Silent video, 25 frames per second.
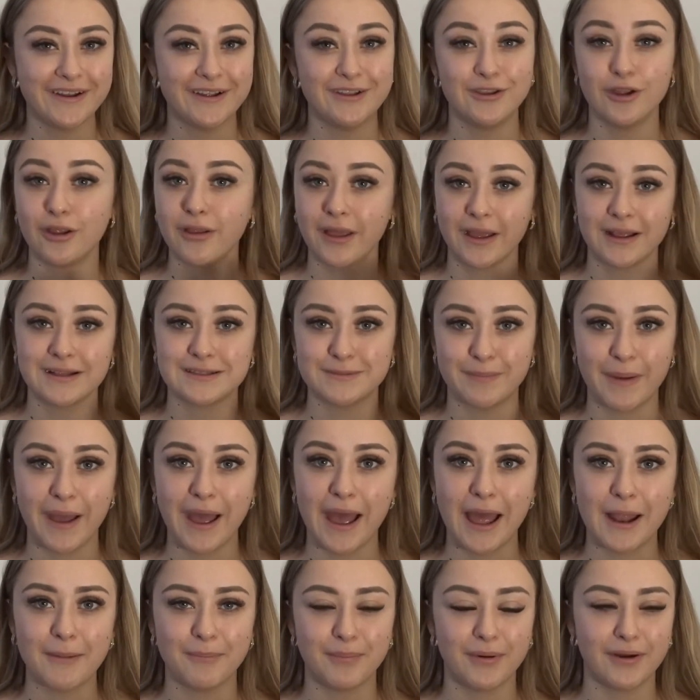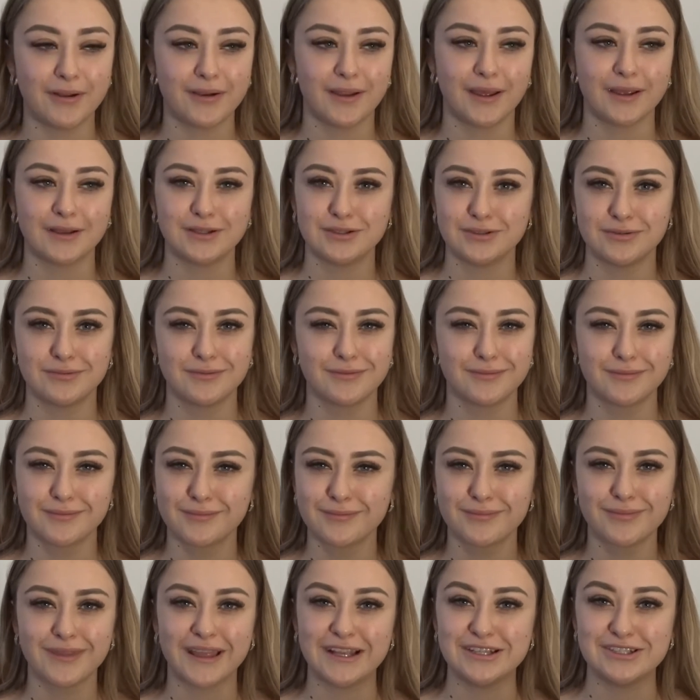Not like it's bad, but like,
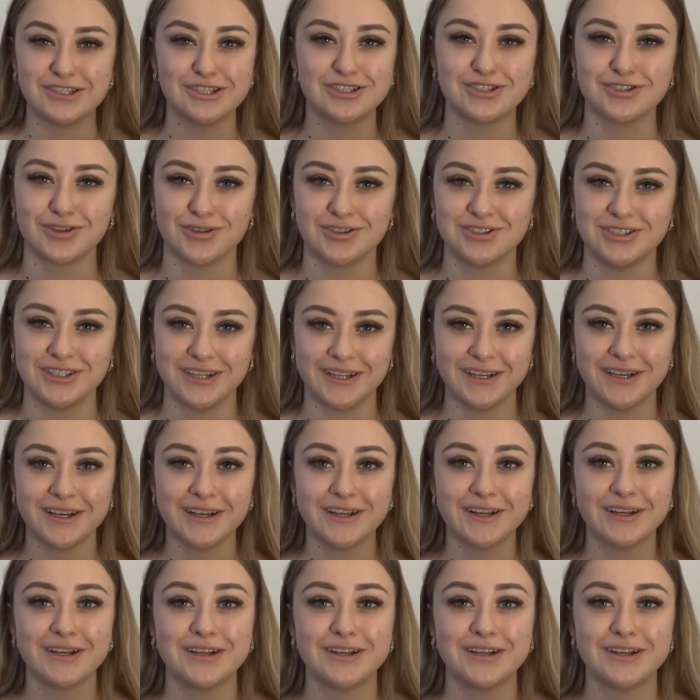it's just dodgy.